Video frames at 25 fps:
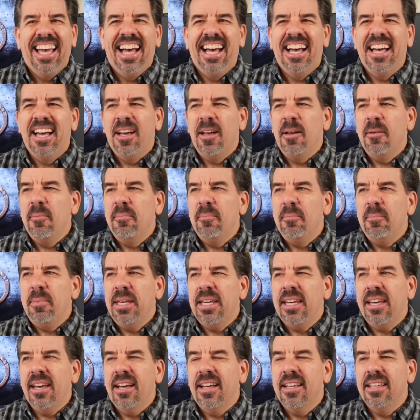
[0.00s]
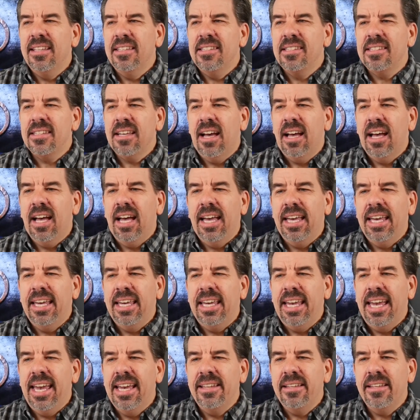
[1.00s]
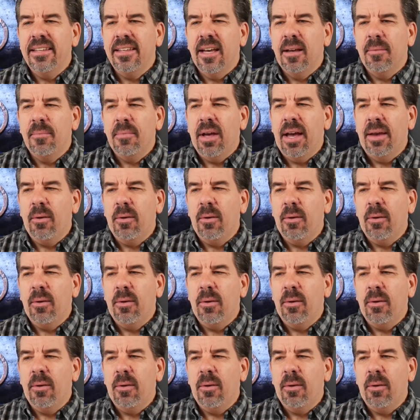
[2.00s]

um, because I ended up,